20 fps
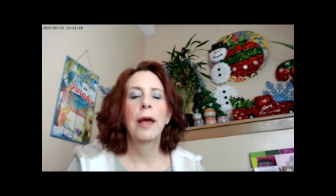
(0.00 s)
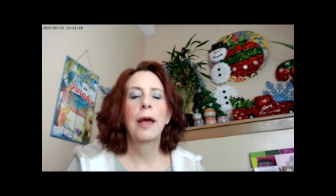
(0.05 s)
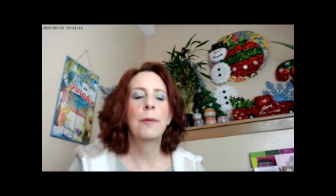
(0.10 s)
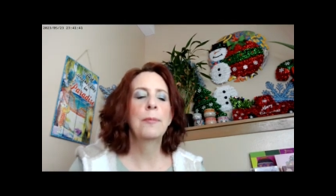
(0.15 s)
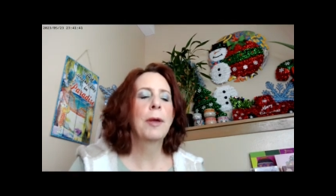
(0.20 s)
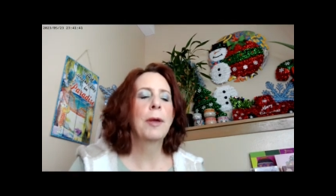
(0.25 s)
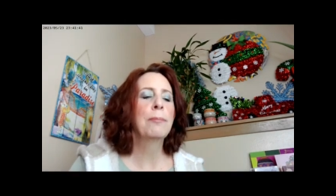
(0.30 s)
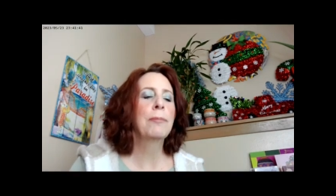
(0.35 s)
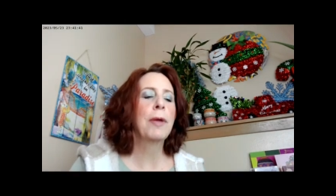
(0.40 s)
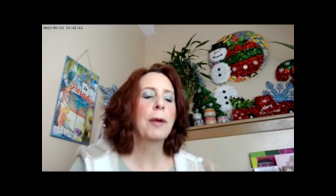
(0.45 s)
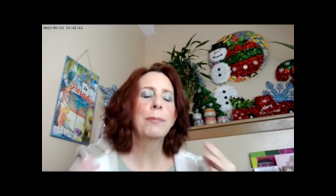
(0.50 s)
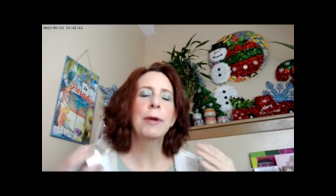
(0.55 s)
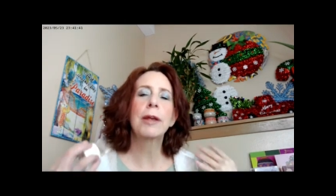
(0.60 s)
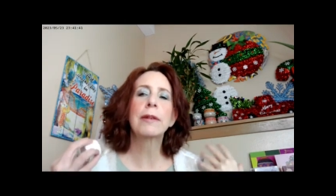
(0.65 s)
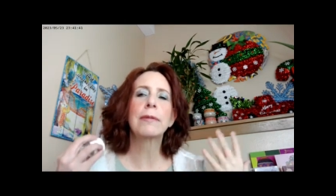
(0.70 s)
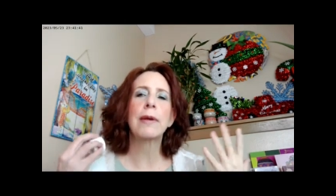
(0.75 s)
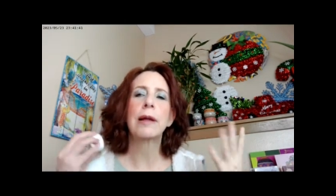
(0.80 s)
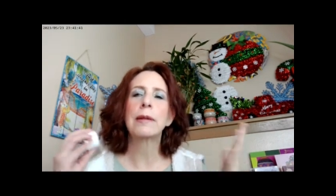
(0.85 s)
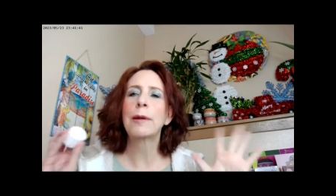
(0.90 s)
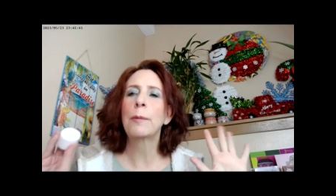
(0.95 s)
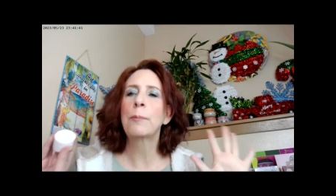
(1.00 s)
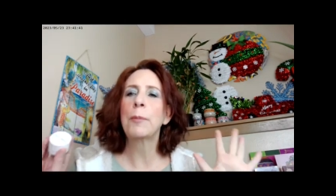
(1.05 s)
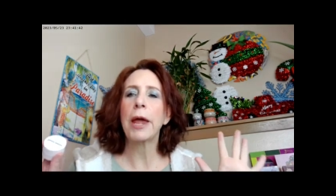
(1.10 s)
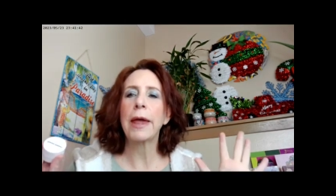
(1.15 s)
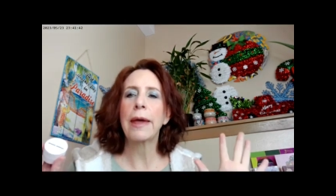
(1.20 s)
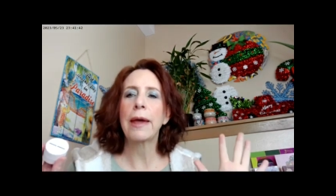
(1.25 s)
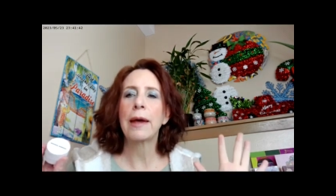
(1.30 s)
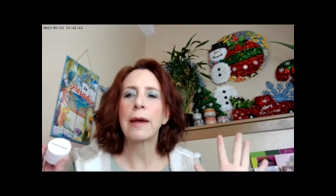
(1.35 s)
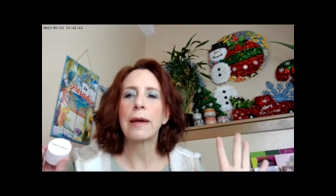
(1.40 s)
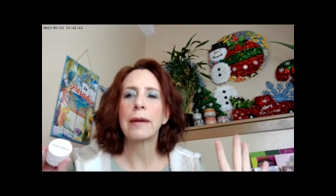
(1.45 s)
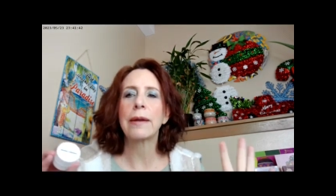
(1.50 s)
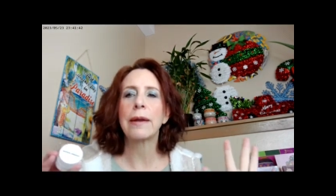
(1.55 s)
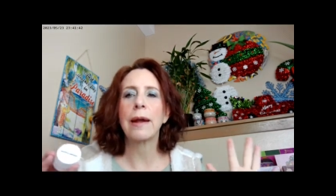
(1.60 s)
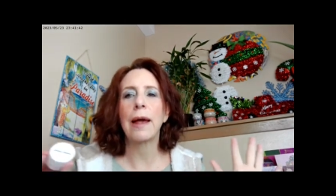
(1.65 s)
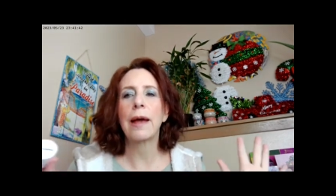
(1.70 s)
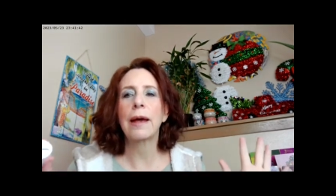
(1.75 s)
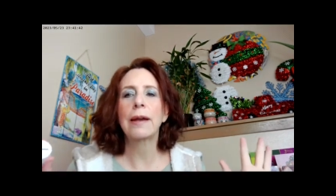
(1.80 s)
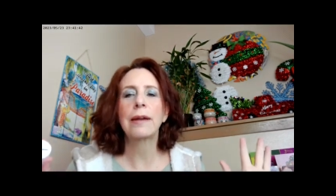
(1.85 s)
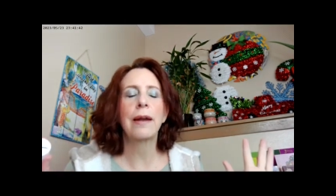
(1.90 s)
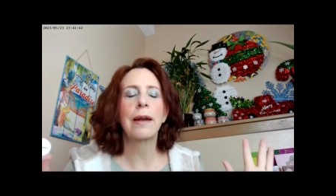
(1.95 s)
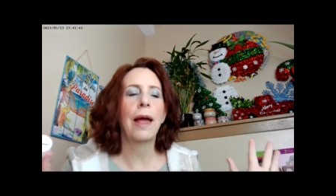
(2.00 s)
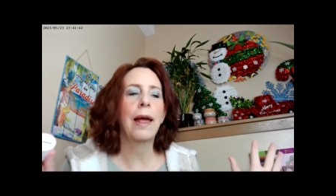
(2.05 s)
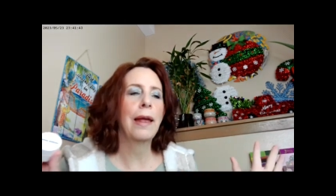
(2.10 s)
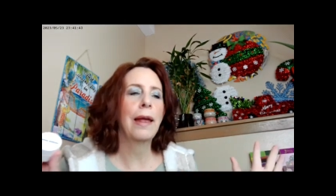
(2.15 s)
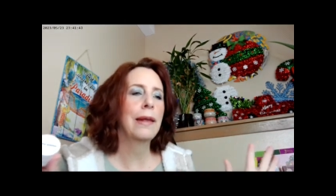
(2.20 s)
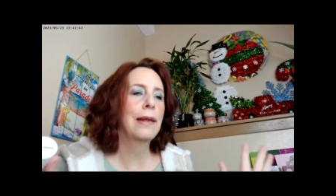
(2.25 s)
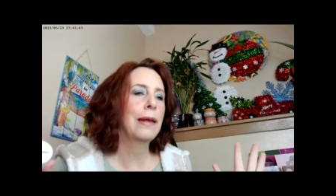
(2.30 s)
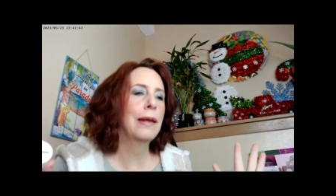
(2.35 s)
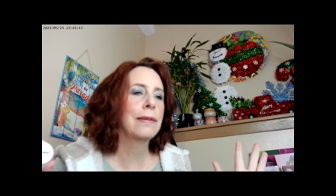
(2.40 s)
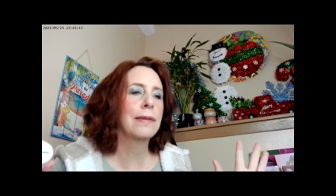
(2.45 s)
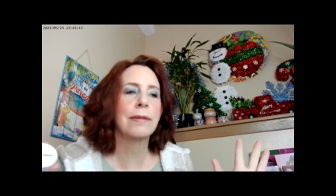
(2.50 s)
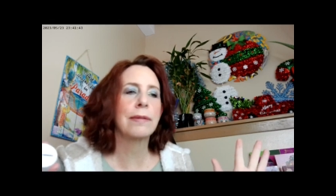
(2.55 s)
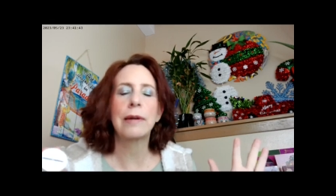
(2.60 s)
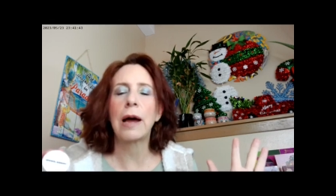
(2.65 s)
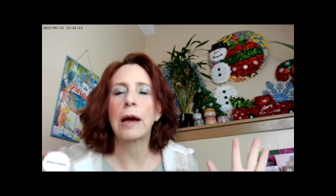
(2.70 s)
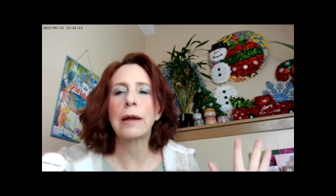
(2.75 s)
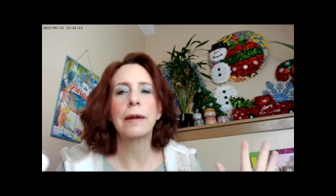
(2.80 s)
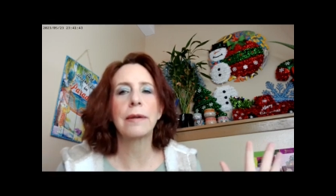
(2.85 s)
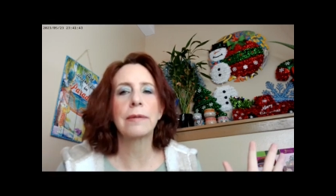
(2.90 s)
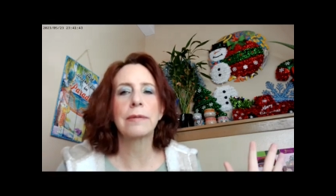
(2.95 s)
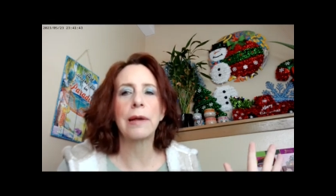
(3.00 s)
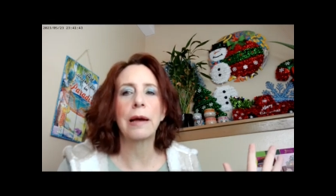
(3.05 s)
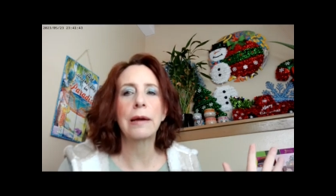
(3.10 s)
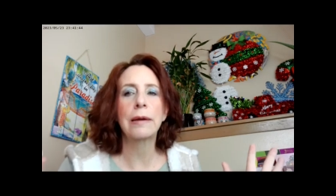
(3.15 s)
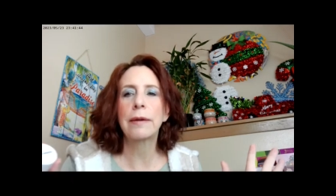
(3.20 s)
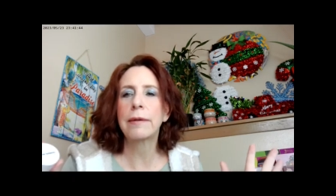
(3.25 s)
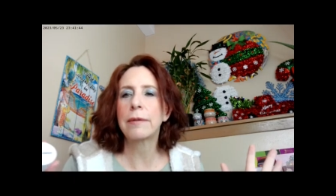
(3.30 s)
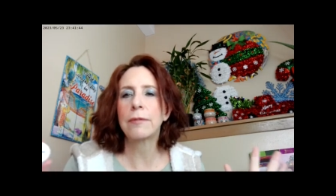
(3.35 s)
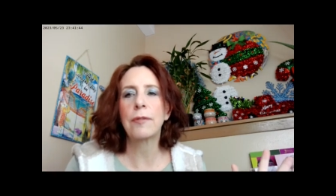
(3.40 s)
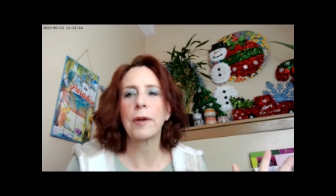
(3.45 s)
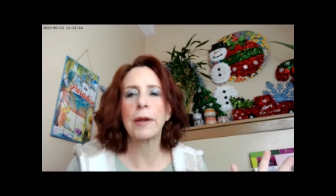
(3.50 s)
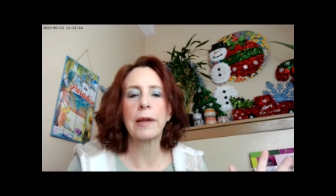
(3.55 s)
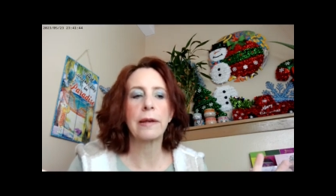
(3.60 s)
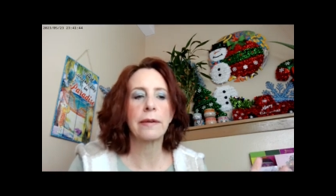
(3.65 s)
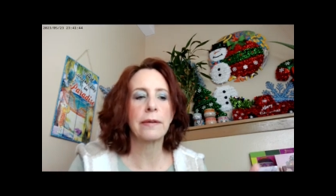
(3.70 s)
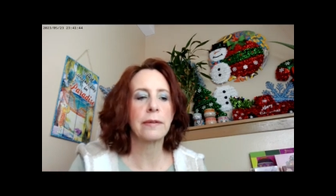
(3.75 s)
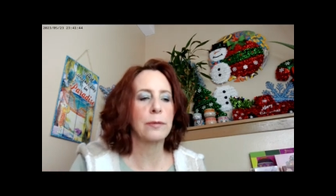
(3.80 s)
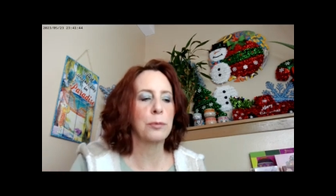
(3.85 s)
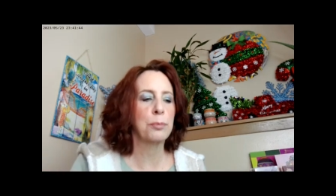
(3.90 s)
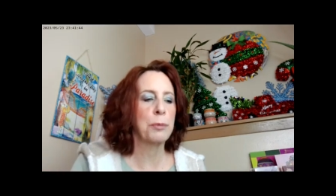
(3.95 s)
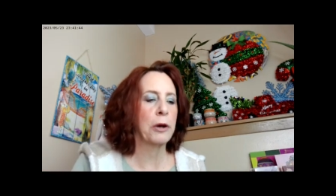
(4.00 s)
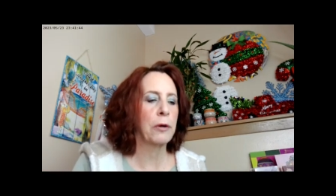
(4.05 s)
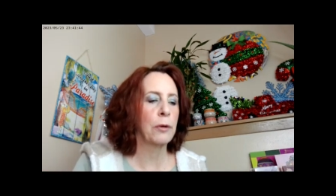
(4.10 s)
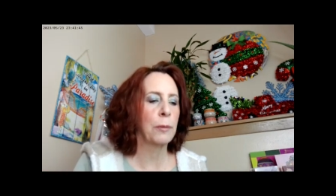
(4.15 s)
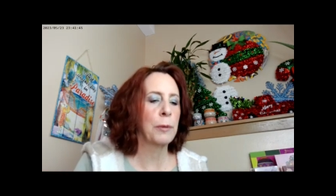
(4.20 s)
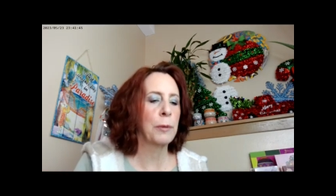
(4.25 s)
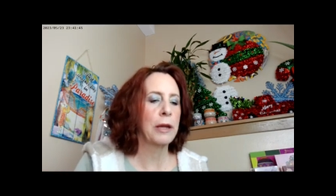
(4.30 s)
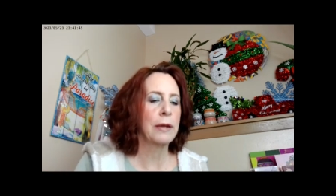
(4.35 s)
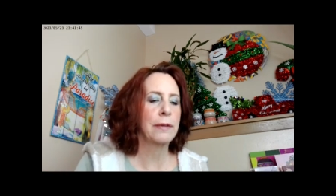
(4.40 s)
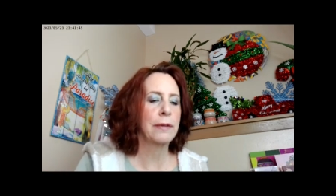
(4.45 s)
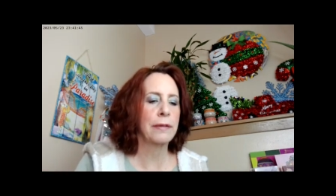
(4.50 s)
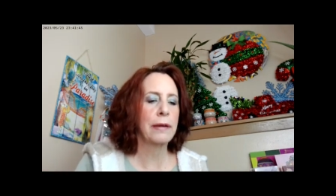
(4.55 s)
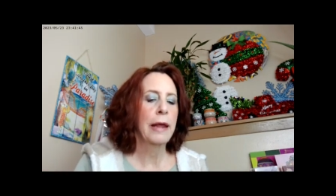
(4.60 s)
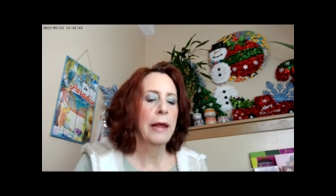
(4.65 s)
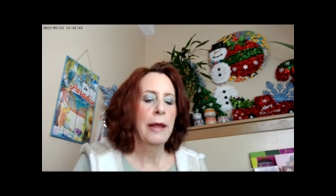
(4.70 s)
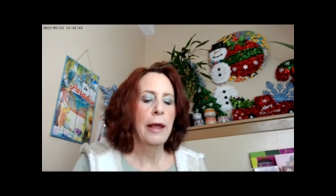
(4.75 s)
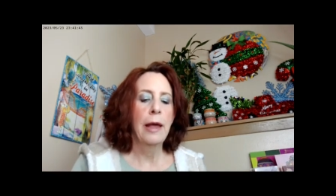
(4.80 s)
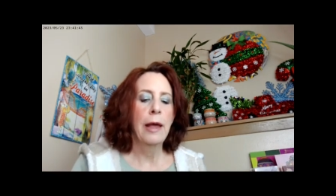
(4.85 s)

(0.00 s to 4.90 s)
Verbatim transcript: I mean, maybe it's all in my head. I it's not a scientific experiment,